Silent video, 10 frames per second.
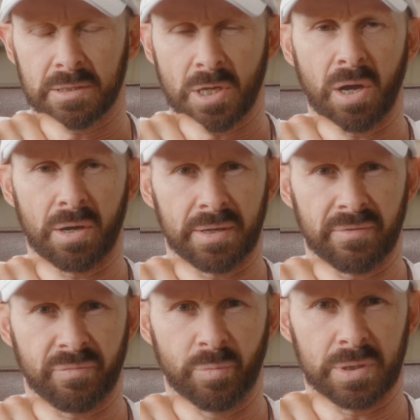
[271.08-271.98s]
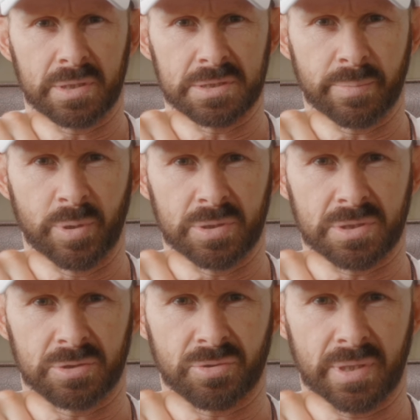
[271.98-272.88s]
Cardiff working as a
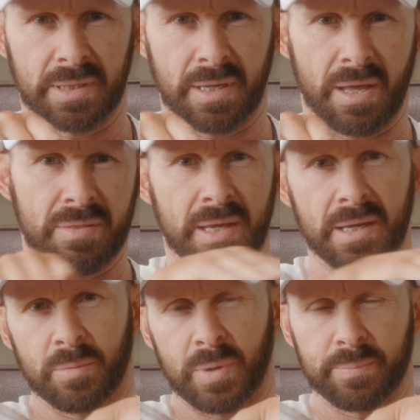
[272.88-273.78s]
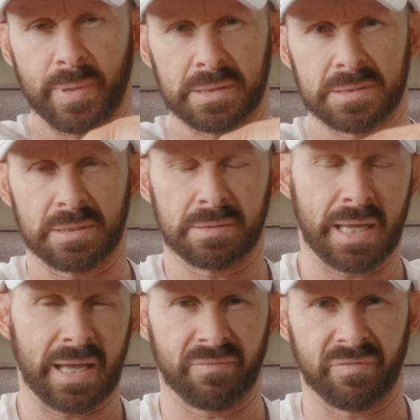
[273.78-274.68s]
personal trainer. And then I went back to
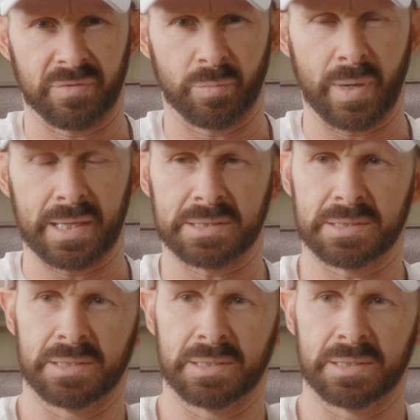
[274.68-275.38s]
Haverfordwest.